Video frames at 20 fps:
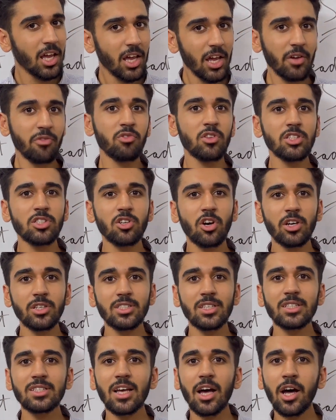If the
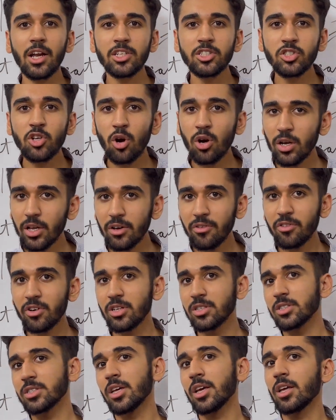choices are shorter
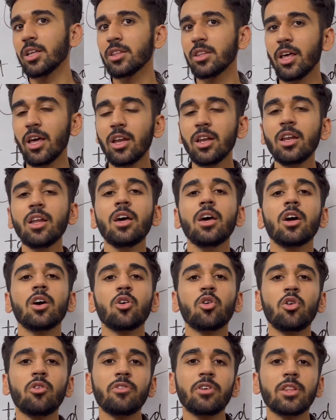ones, then
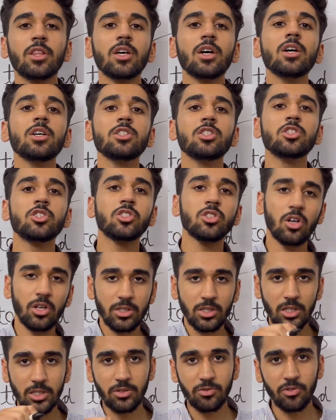go with the
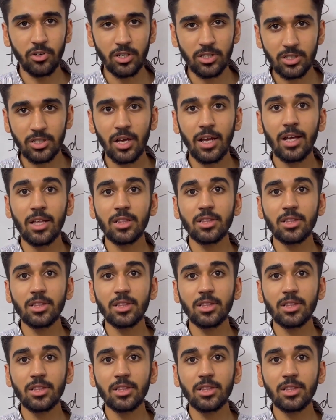choices first.